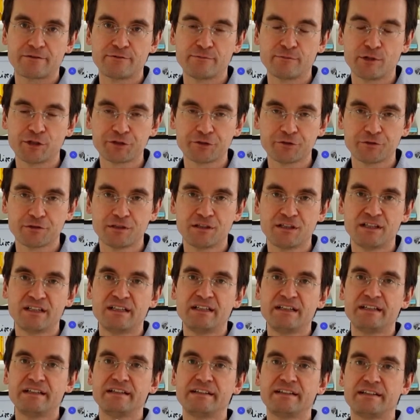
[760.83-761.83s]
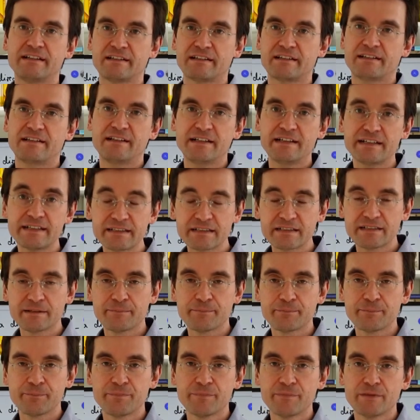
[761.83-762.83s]
module is exact.
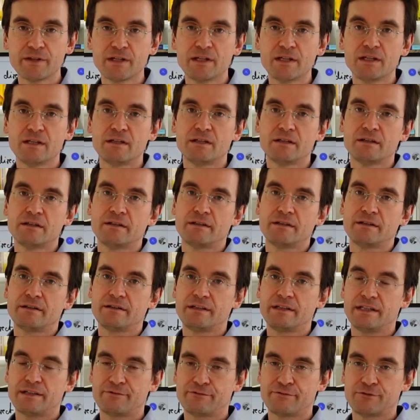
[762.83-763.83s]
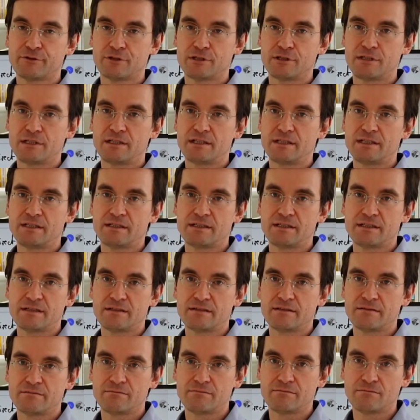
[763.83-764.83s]
Therefore,
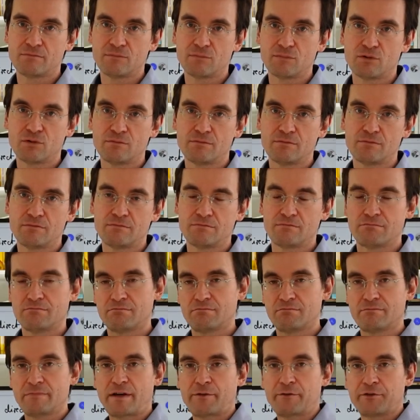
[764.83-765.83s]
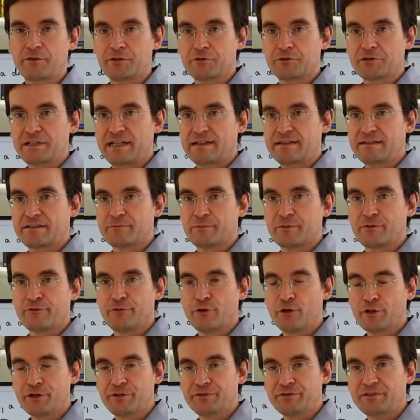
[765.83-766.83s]
whether you tensor
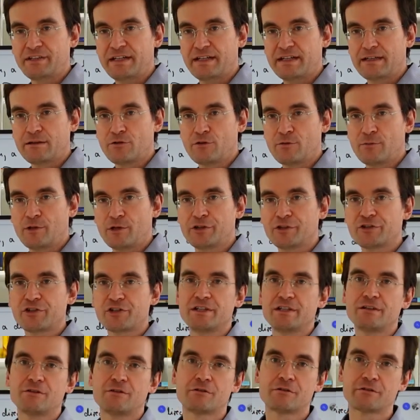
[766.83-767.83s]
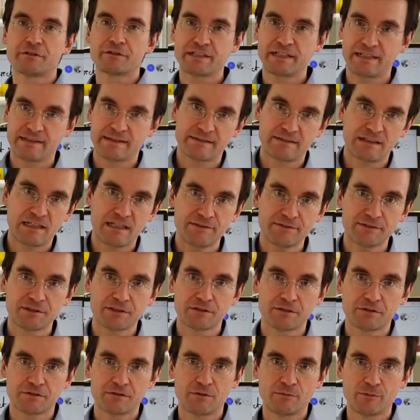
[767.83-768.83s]
before taking homology or tensor after
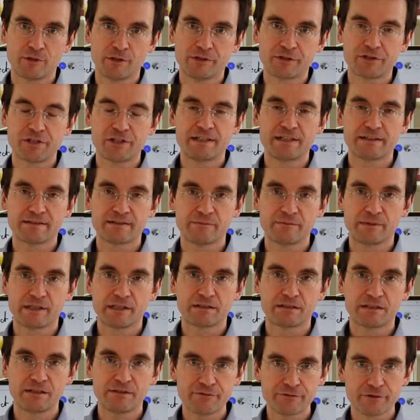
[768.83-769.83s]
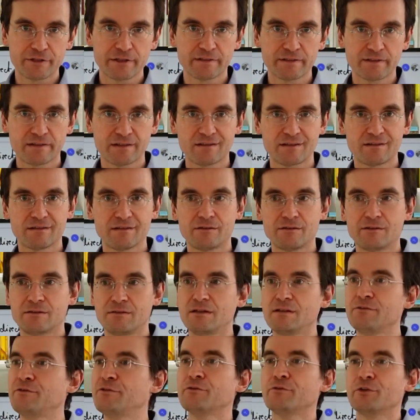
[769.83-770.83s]
the homology doesn't make a difference.
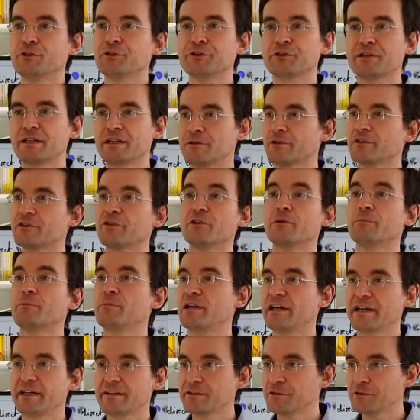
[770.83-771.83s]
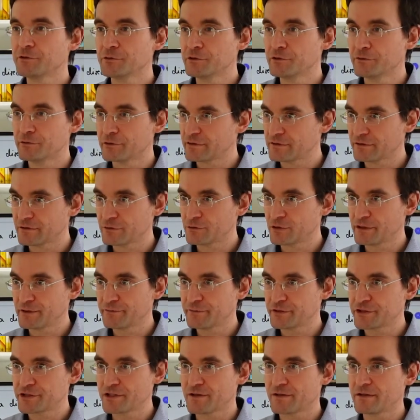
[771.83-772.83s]
If you want, you can also apply the universal
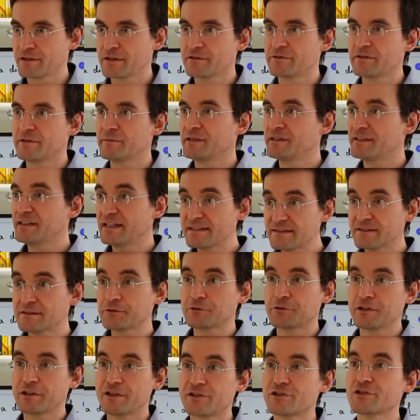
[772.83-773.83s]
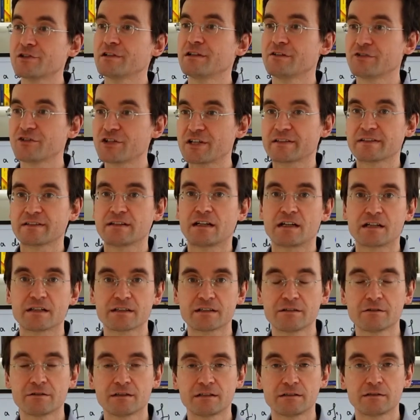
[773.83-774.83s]
coefficient theorem in that situation and just
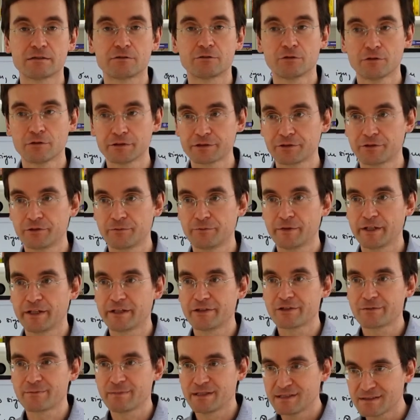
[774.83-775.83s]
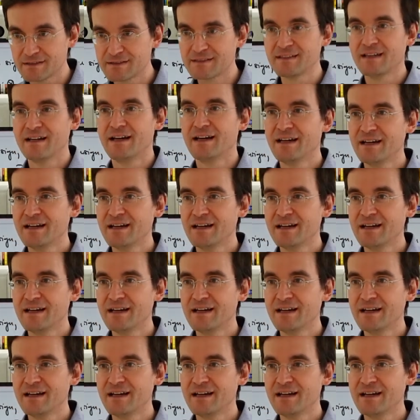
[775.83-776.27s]
argue that the Tor term vanished, but it's